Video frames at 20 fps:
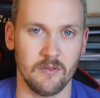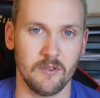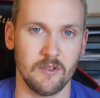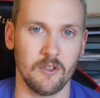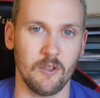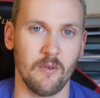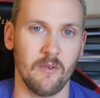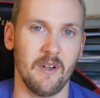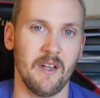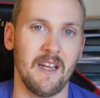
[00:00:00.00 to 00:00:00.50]

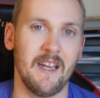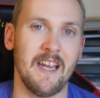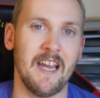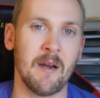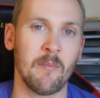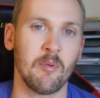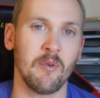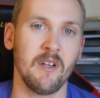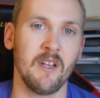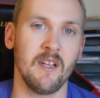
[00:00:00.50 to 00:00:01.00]
So
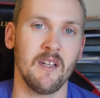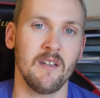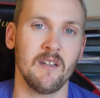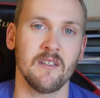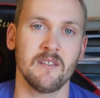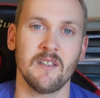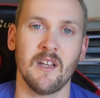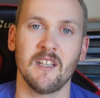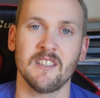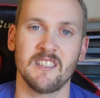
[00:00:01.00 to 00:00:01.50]
Aprehend
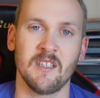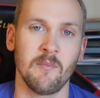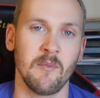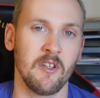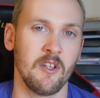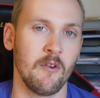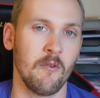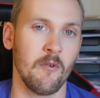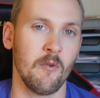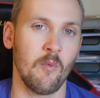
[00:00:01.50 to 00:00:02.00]
is not
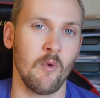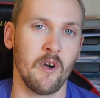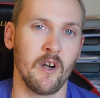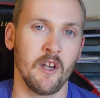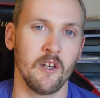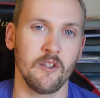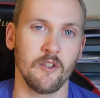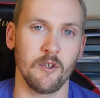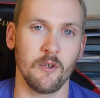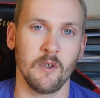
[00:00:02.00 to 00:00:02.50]
something you would want
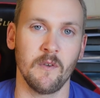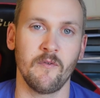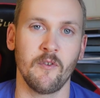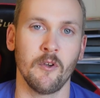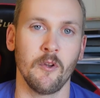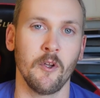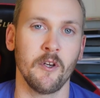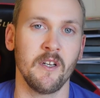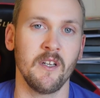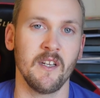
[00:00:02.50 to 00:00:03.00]
to do if
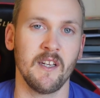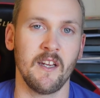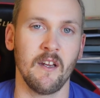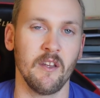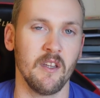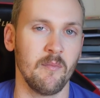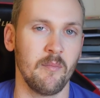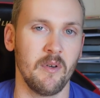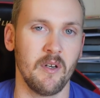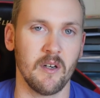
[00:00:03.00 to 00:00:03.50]
you're looking to
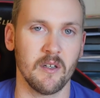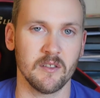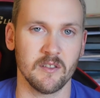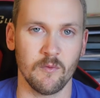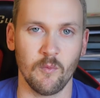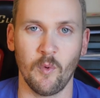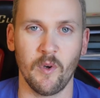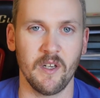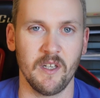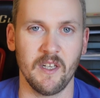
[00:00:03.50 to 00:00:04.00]
kill the bugs
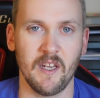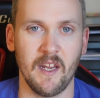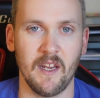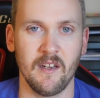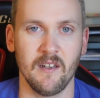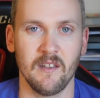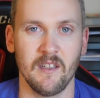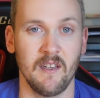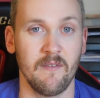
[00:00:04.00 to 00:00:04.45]
in one day.